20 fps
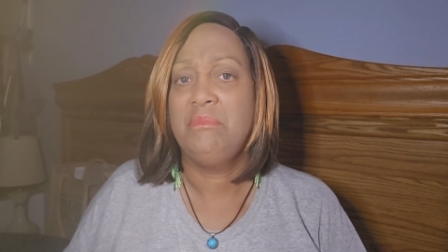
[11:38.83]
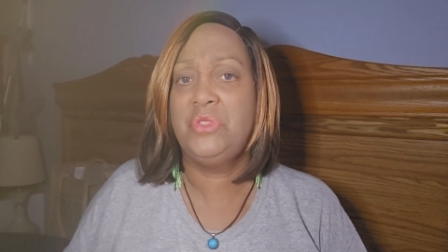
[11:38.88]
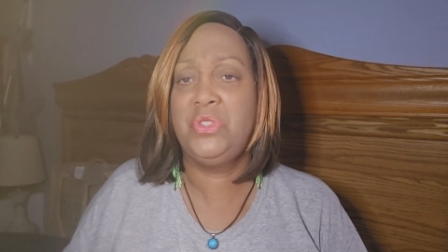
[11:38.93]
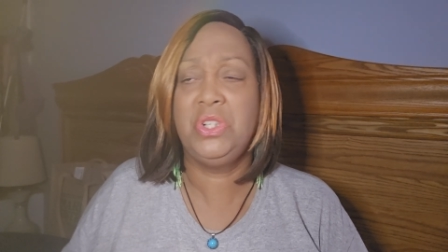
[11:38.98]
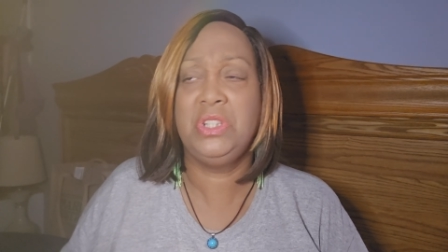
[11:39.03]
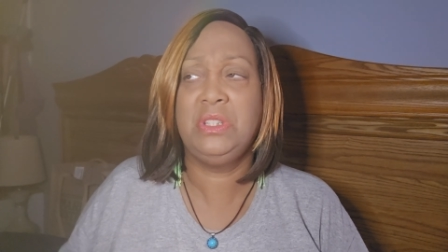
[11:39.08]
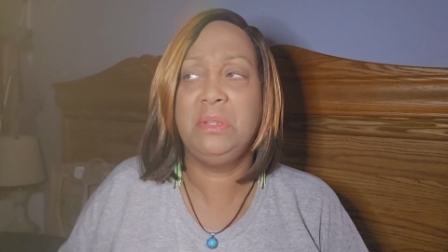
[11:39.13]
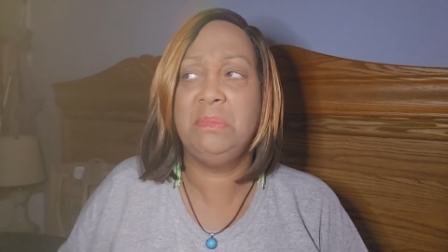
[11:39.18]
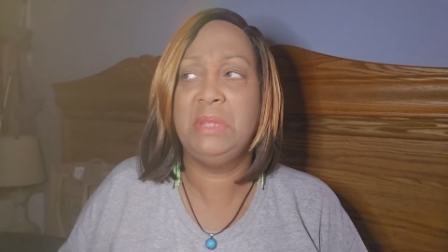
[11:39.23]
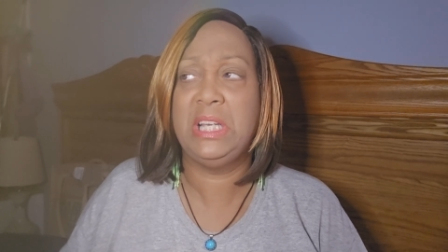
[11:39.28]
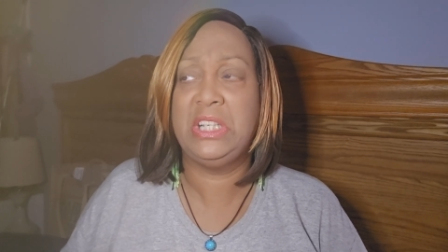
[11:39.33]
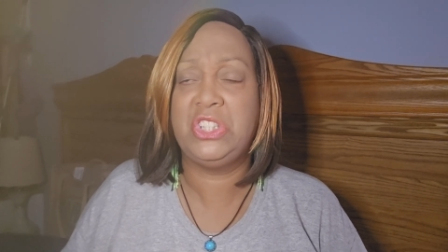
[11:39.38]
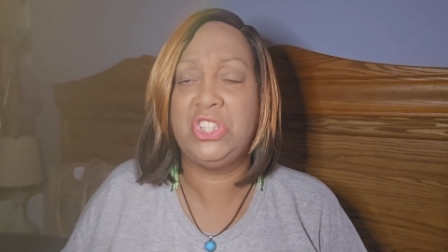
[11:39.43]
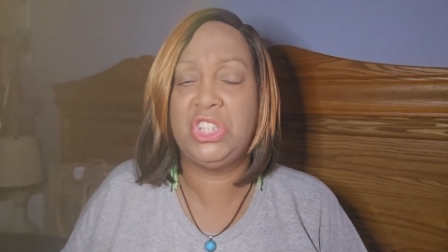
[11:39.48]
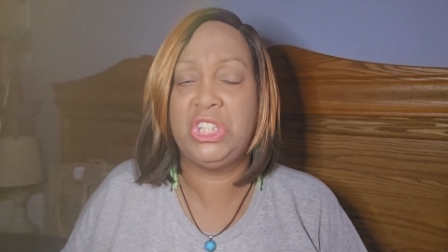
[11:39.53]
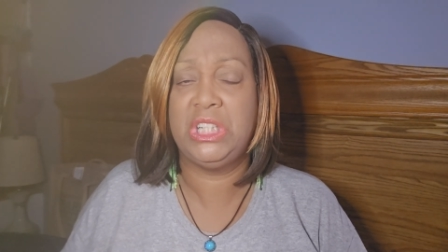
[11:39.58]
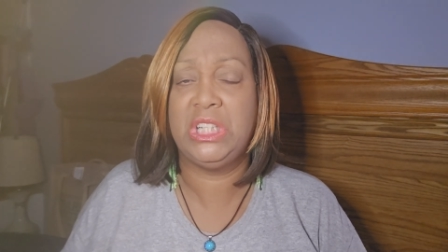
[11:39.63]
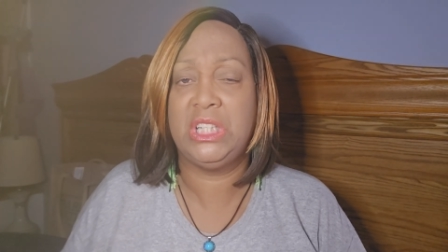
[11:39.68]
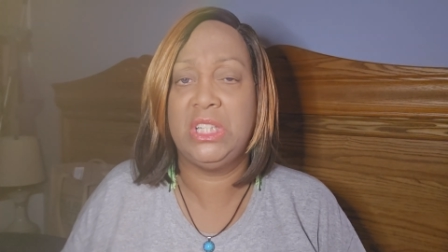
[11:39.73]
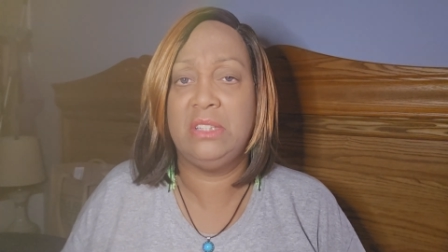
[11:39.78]
treat them like
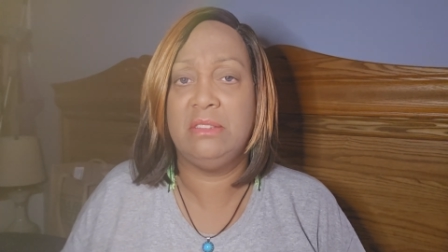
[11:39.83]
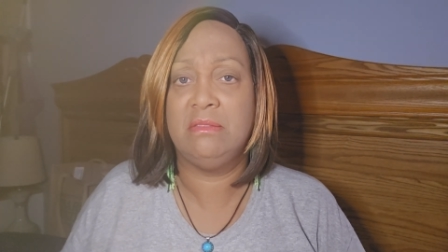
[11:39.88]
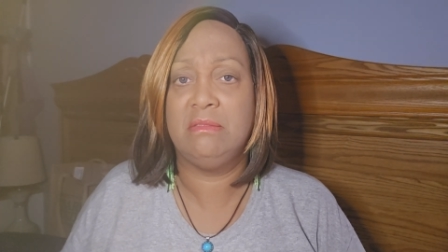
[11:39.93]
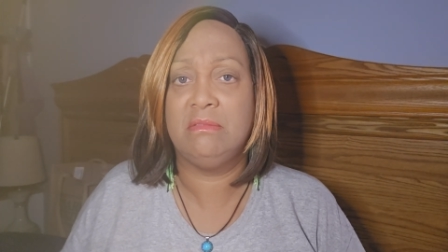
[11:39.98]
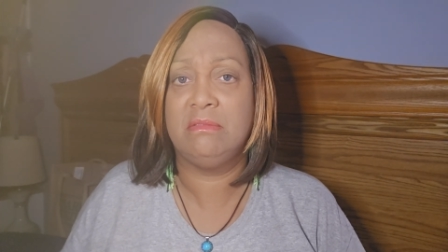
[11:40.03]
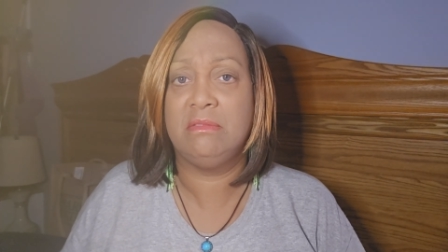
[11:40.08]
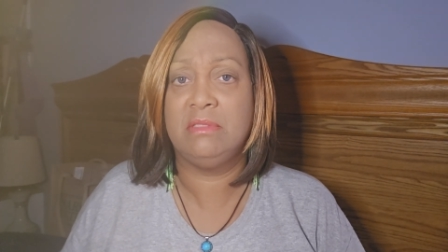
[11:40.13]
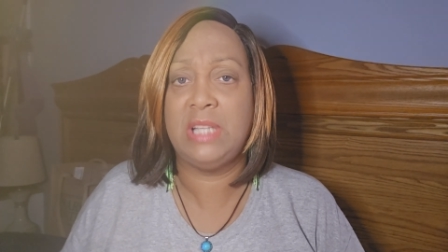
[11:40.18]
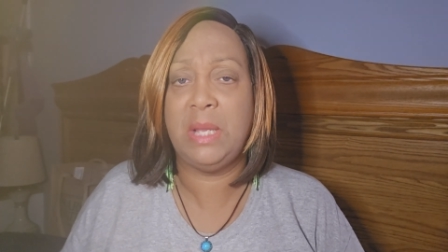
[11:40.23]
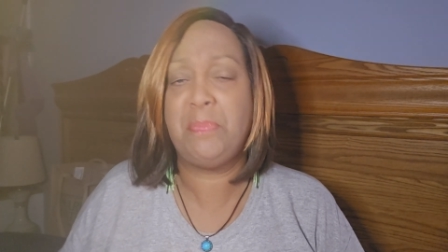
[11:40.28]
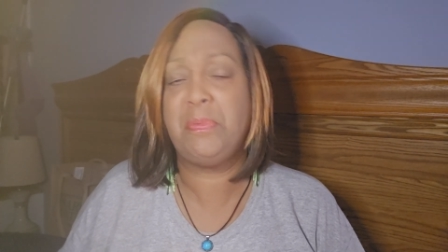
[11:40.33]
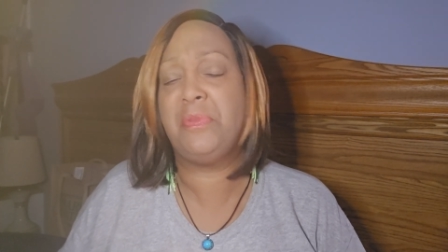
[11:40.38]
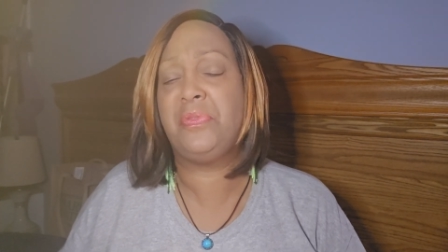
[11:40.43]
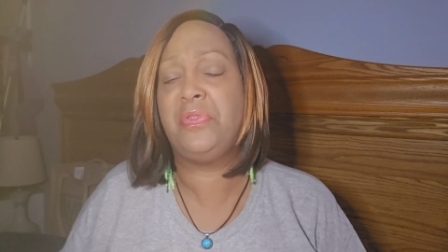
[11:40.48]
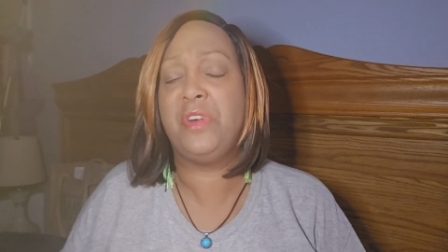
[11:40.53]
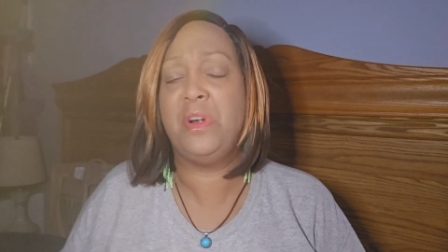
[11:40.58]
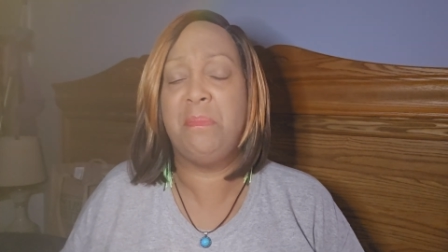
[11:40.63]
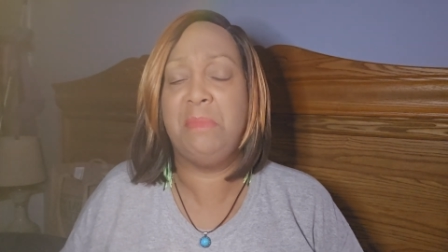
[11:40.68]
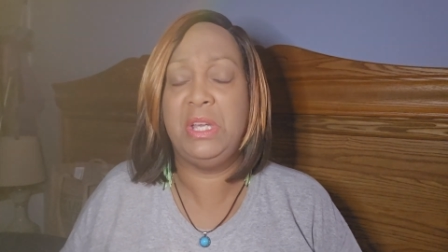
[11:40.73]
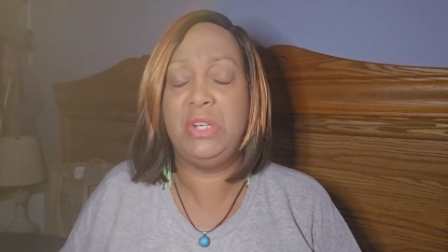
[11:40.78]
shit. They
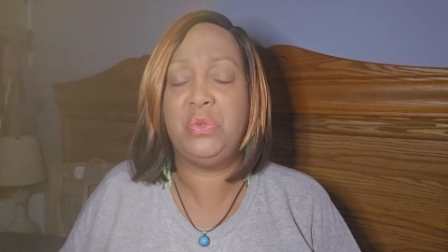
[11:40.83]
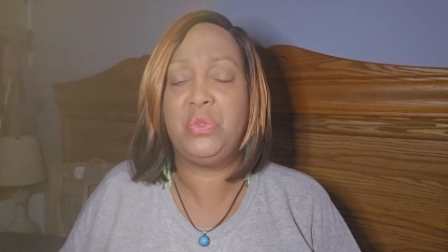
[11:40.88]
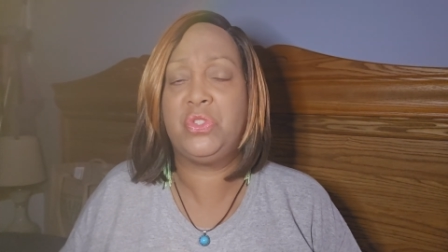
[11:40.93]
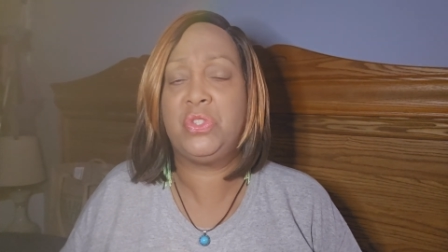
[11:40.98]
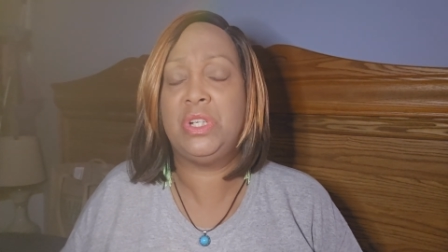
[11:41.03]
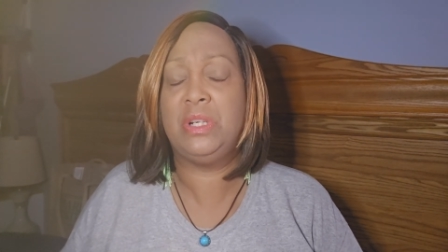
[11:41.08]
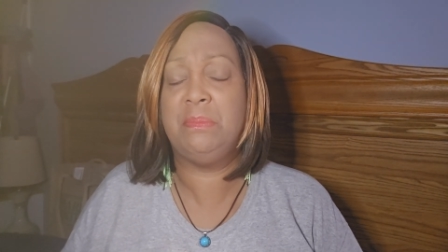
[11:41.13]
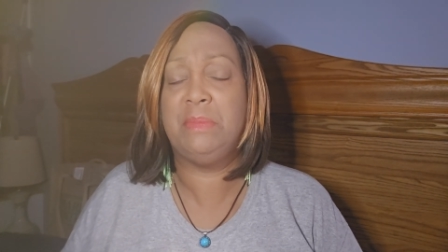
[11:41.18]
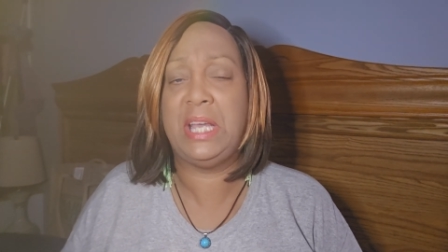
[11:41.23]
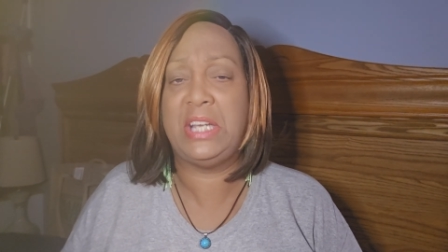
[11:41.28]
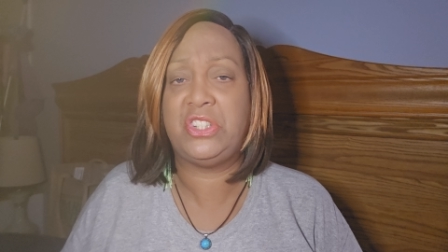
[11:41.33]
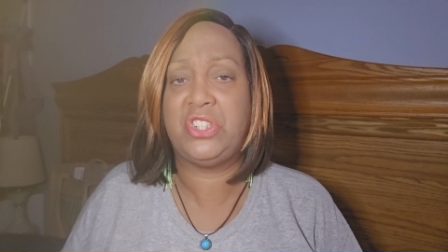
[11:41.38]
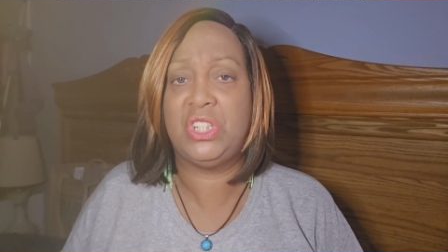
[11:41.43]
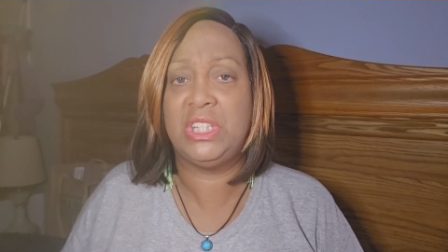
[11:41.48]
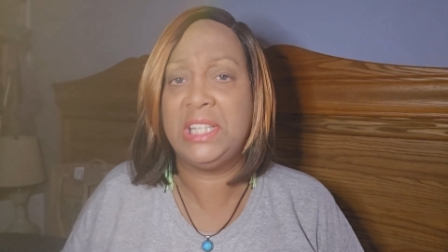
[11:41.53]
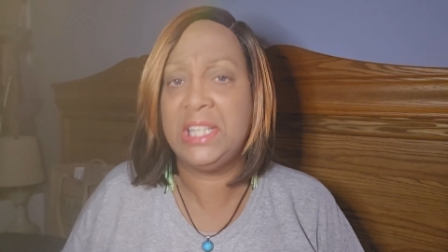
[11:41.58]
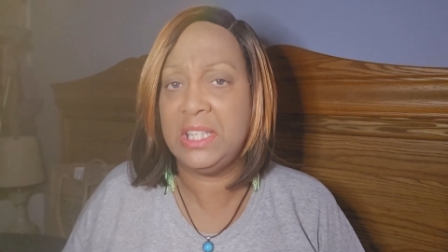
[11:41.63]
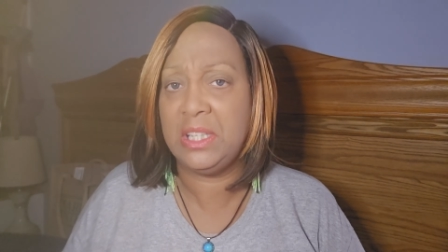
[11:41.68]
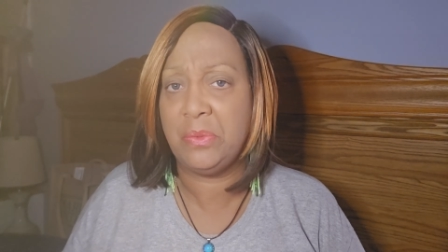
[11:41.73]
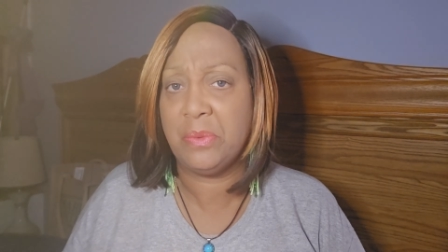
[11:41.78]
prefer men who treat them like
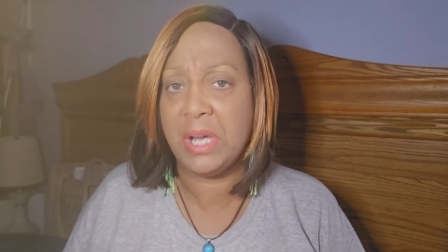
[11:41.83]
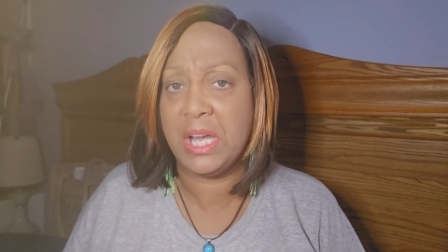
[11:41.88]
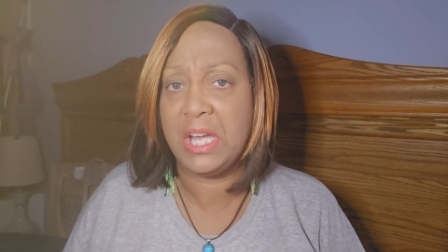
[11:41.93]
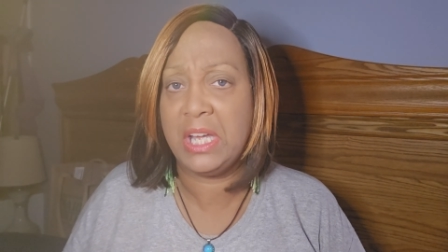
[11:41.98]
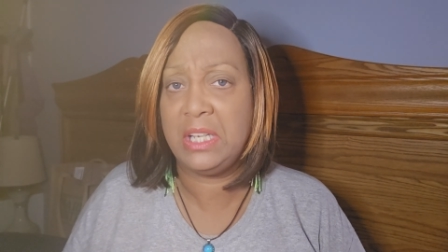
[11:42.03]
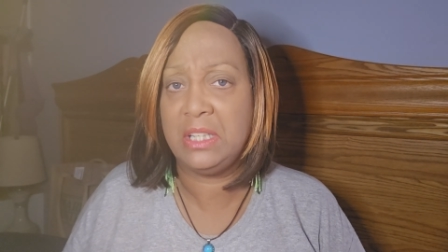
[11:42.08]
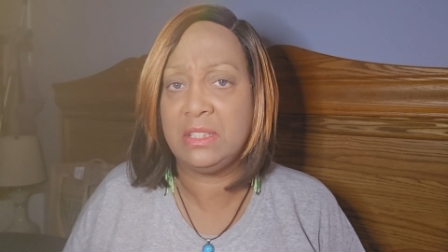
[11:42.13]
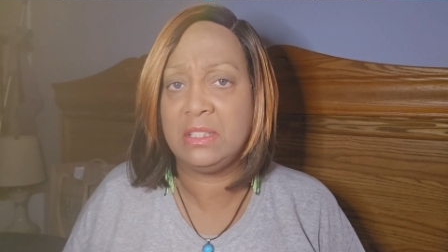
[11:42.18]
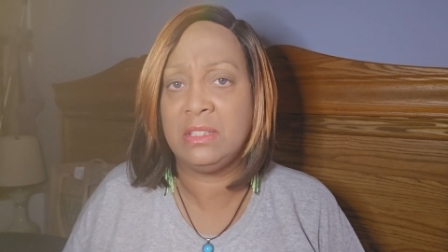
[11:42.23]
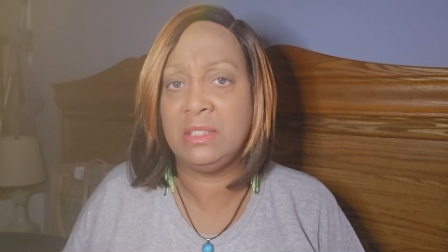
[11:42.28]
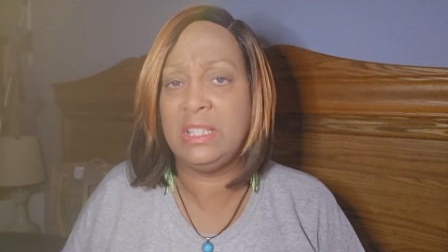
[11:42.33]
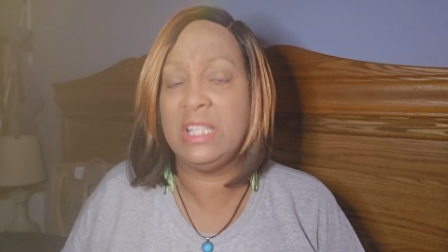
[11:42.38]
shit anyway.